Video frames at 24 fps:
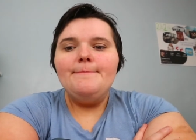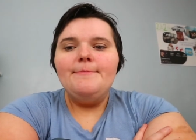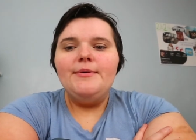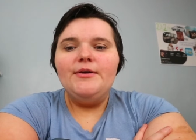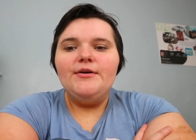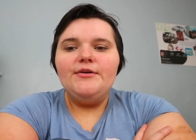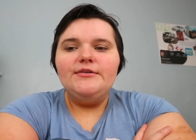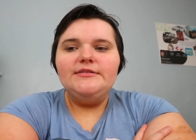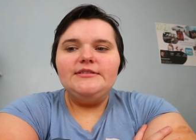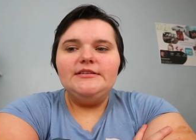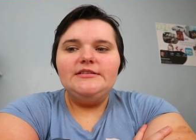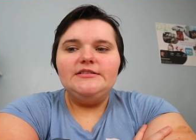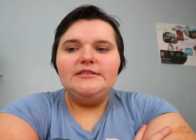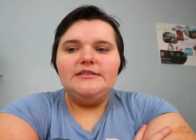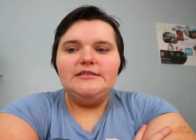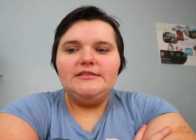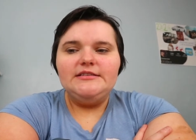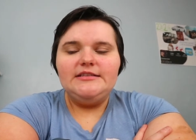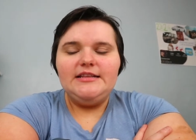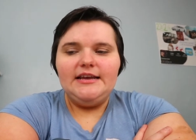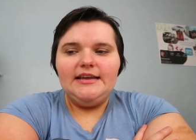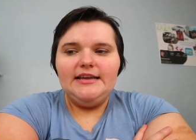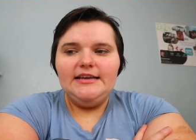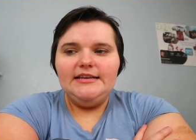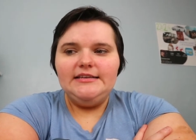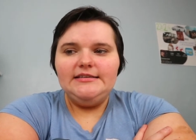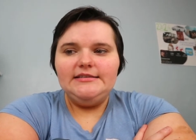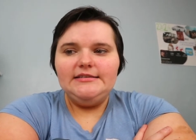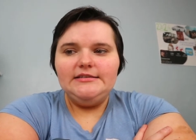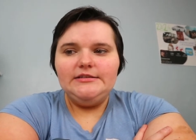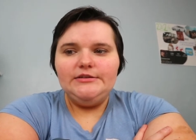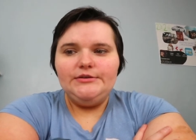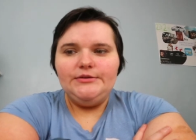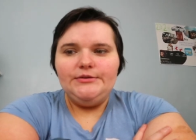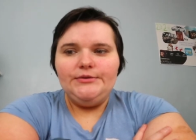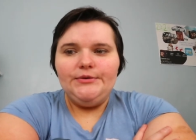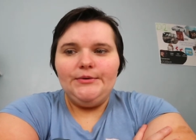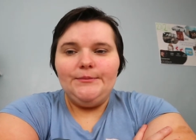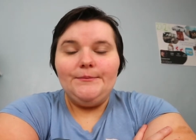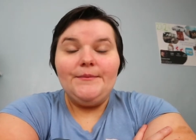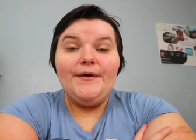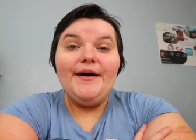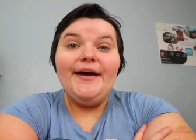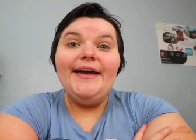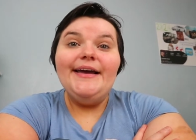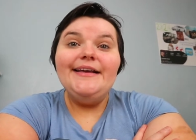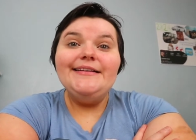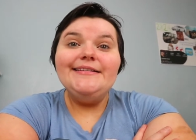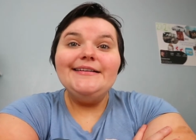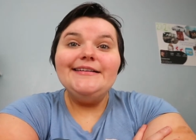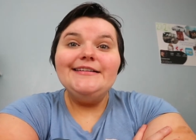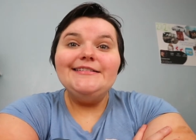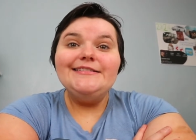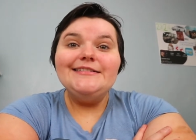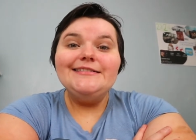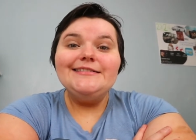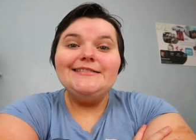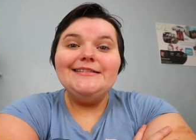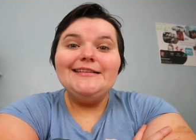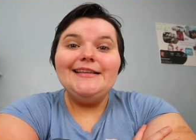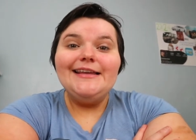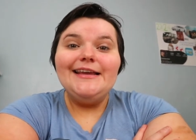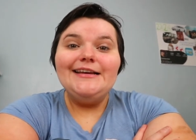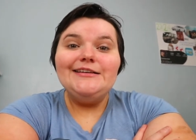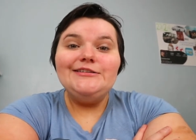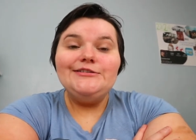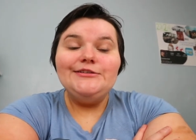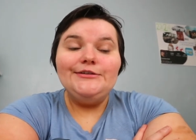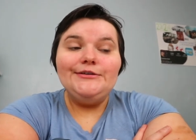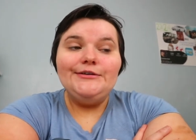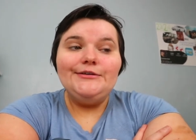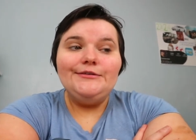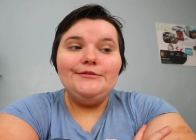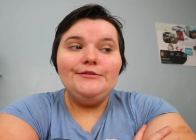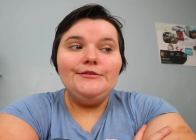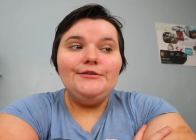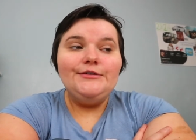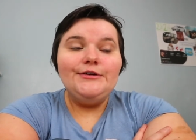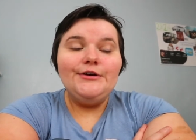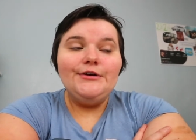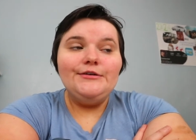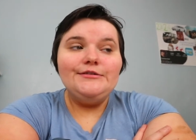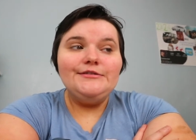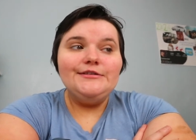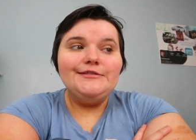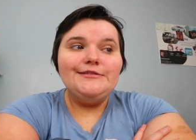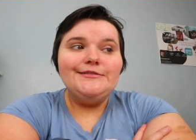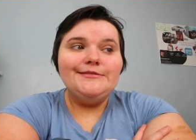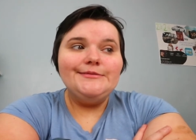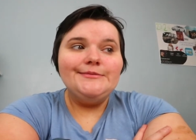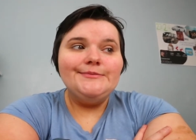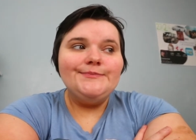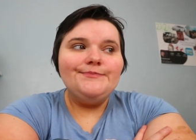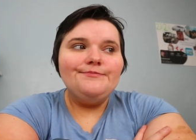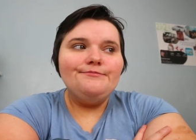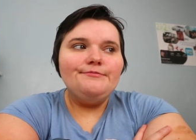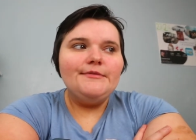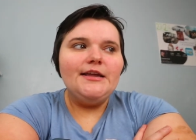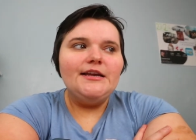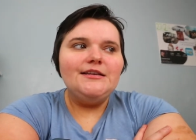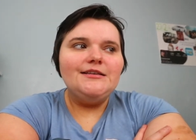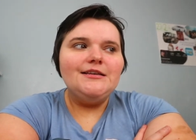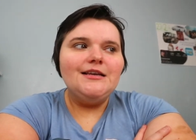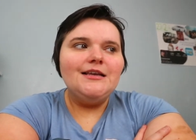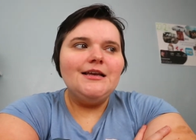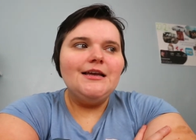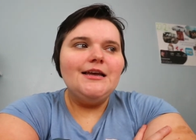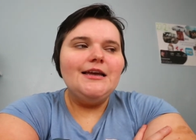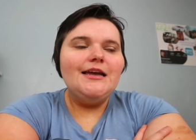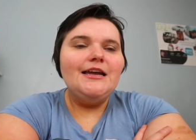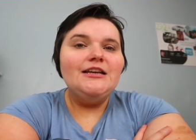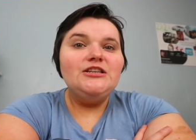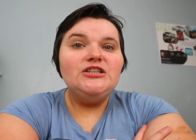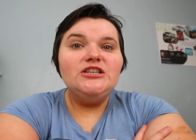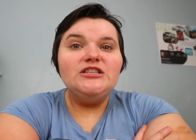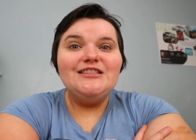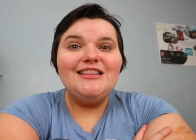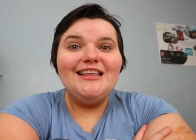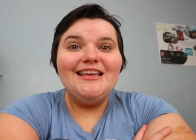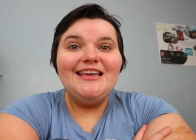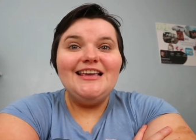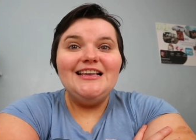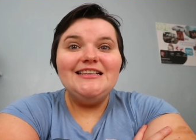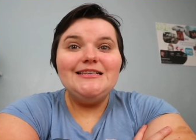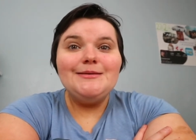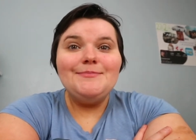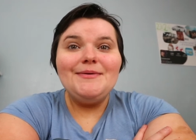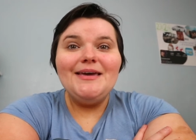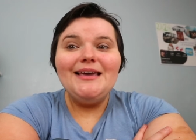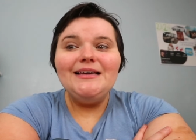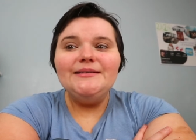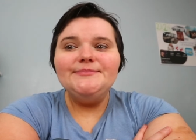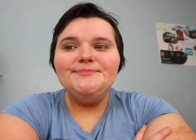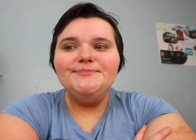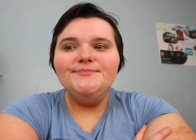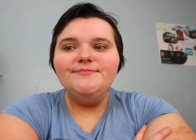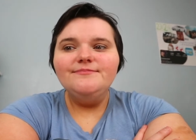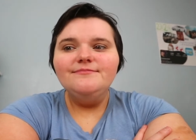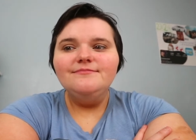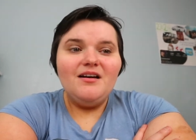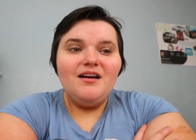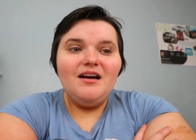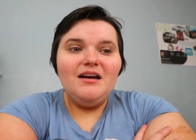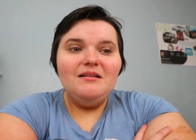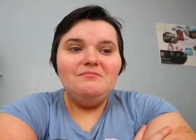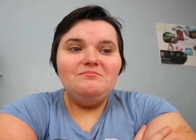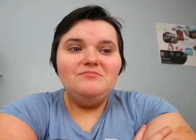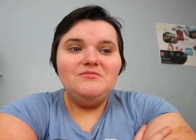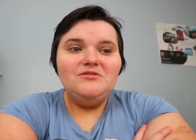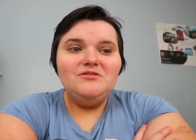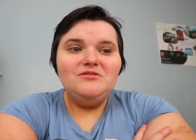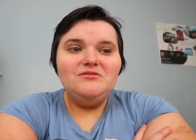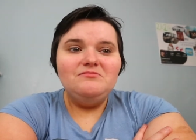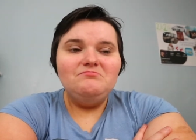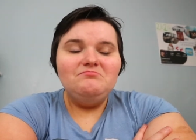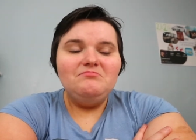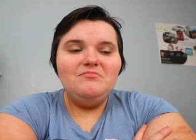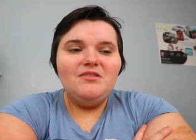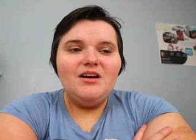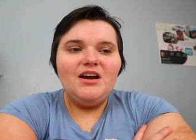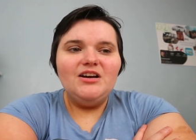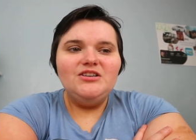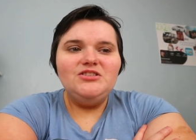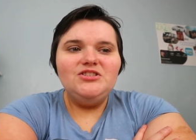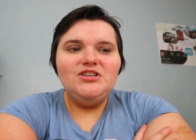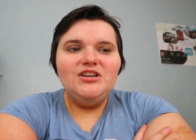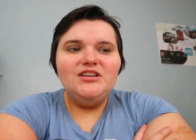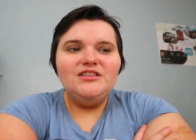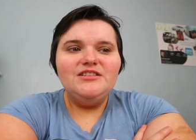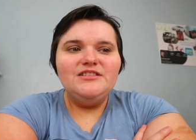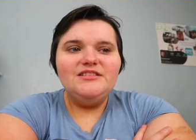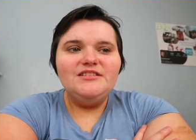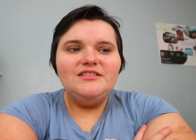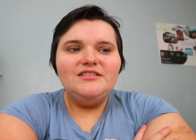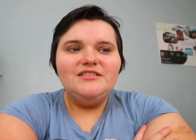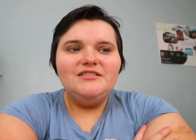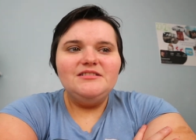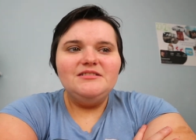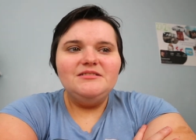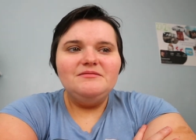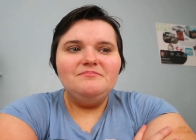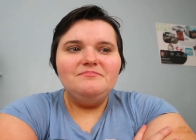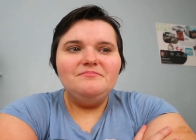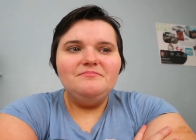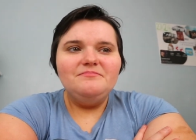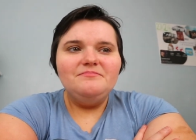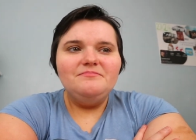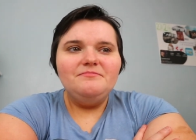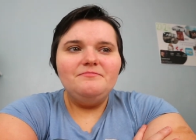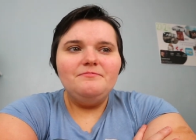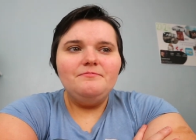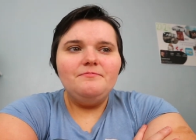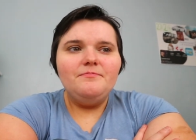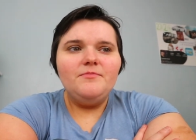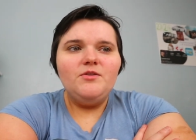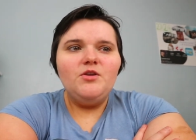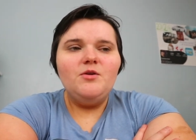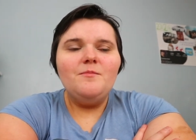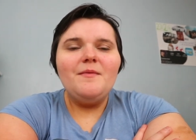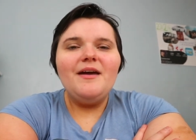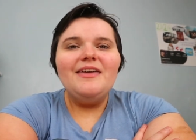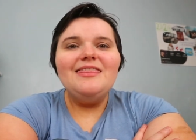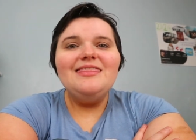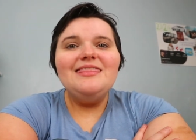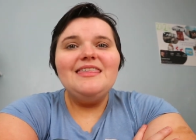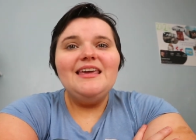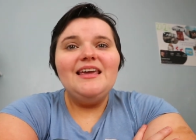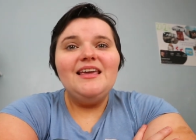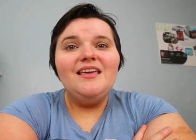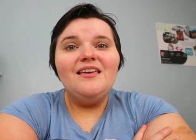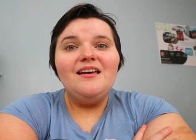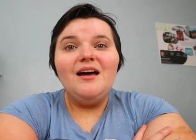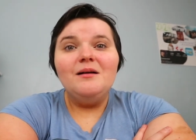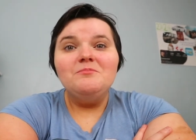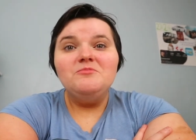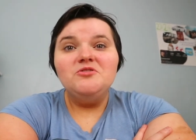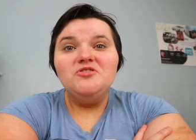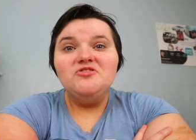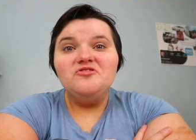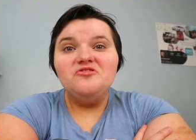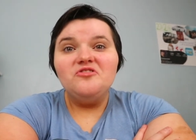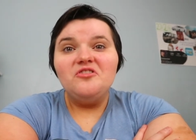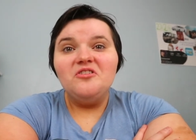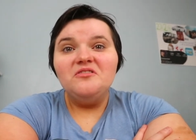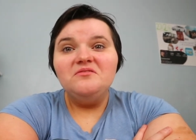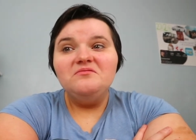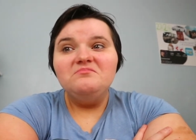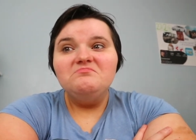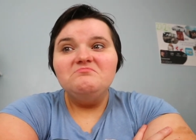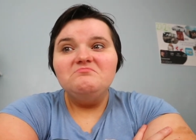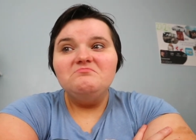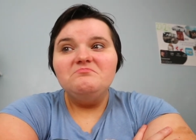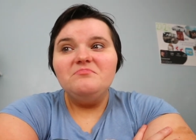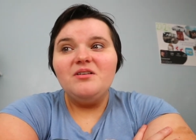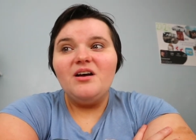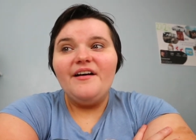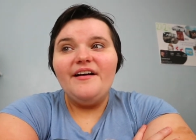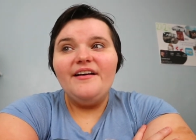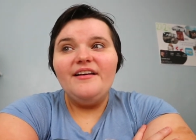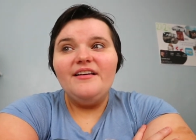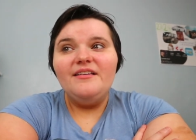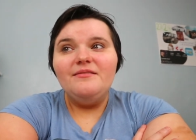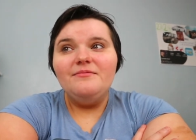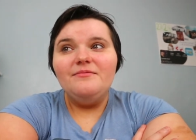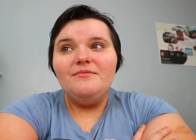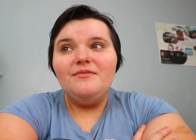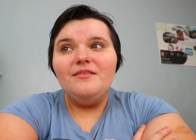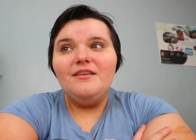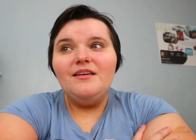because it just thingies your mind, and it just lets you, you know, it just it does it just thingies a bit. I'm I just you may think I'm strong behind